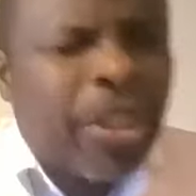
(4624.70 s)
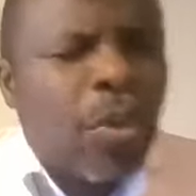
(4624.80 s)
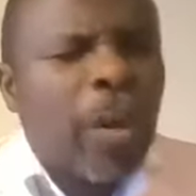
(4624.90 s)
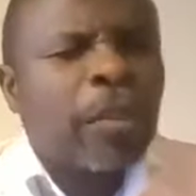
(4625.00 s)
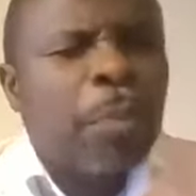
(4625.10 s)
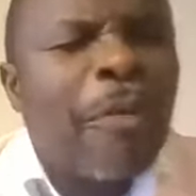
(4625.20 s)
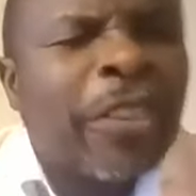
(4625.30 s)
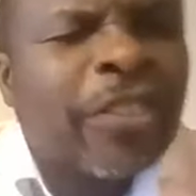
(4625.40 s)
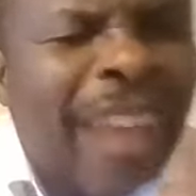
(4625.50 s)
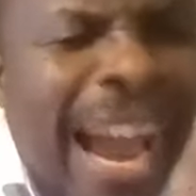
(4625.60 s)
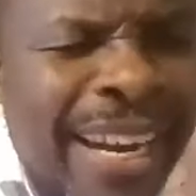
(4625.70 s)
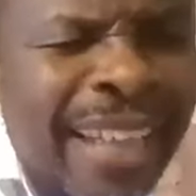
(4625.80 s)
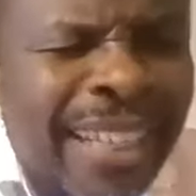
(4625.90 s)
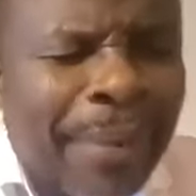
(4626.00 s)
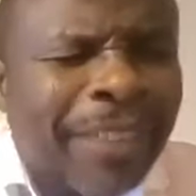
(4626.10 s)
when she was
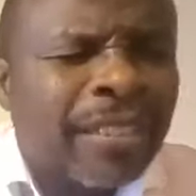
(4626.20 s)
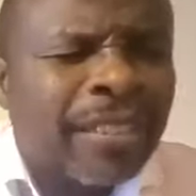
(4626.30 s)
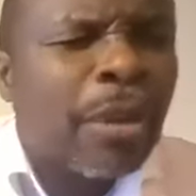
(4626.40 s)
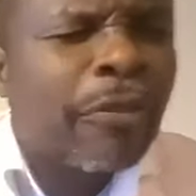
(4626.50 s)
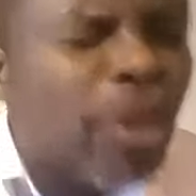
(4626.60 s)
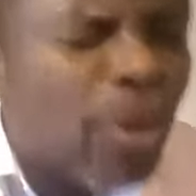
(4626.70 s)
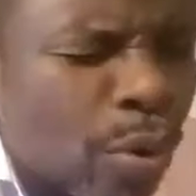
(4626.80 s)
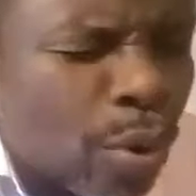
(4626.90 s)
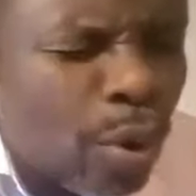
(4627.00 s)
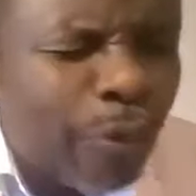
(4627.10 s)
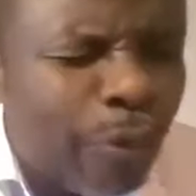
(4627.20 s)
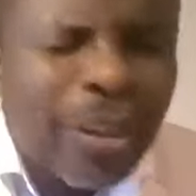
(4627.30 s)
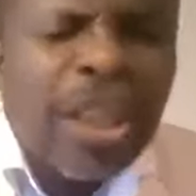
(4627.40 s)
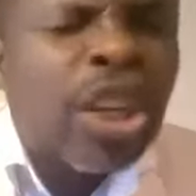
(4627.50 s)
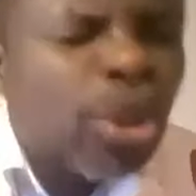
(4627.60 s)
prophesying that there are some of you who
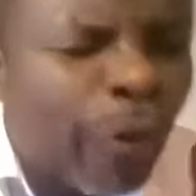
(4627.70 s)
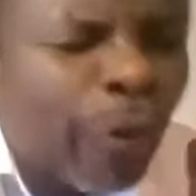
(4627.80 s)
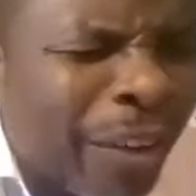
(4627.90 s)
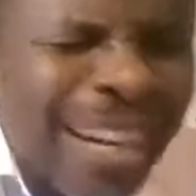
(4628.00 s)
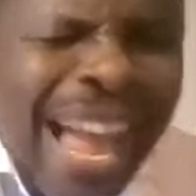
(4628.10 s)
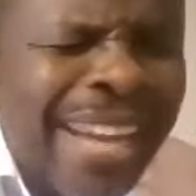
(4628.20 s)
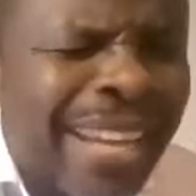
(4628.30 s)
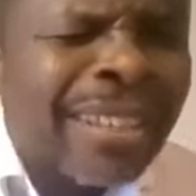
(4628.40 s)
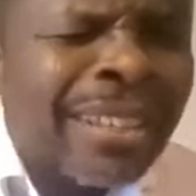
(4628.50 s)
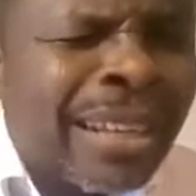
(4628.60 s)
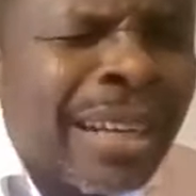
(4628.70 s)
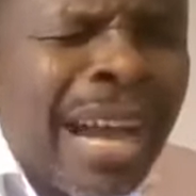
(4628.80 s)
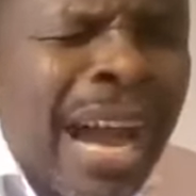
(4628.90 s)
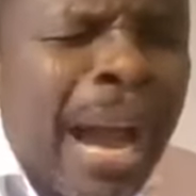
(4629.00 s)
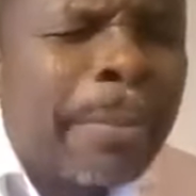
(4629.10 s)
feel, you feel like
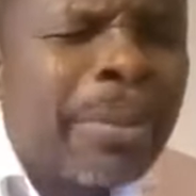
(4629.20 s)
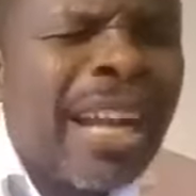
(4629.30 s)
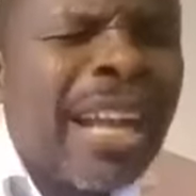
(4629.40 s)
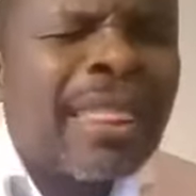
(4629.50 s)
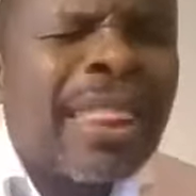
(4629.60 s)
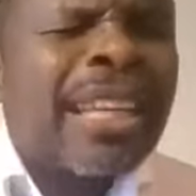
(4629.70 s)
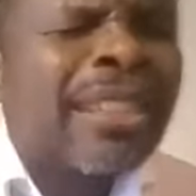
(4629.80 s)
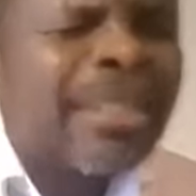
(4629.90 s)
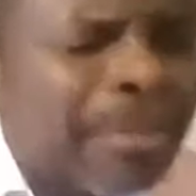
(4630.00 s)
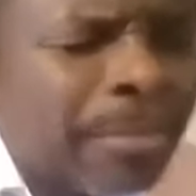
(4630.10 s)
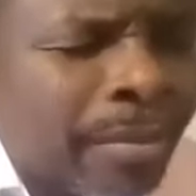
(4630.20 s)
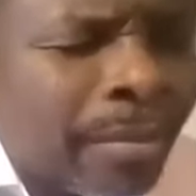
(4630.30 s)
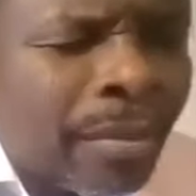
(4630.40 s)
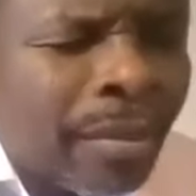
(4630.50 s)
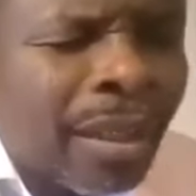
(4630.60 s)
I'm nothing.
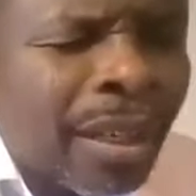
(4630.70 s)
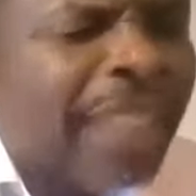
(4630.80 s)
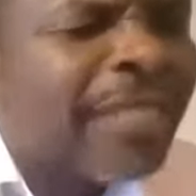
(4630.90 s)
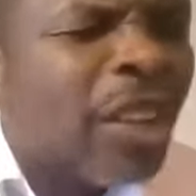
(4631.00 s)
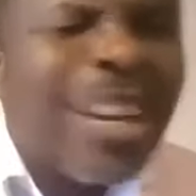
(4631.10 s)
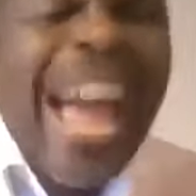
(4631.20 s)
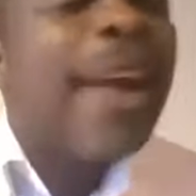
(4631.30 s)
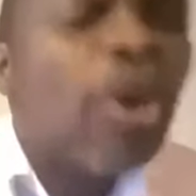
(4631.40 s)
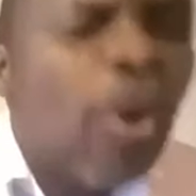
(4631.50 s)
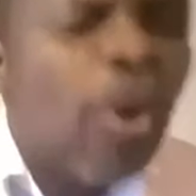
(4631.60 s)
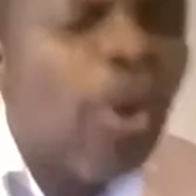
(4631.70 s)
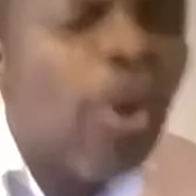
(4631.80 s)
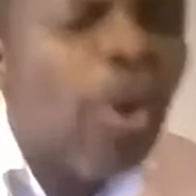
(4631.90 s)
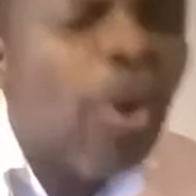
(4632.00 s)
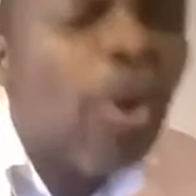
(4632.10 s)
It's not eloquence.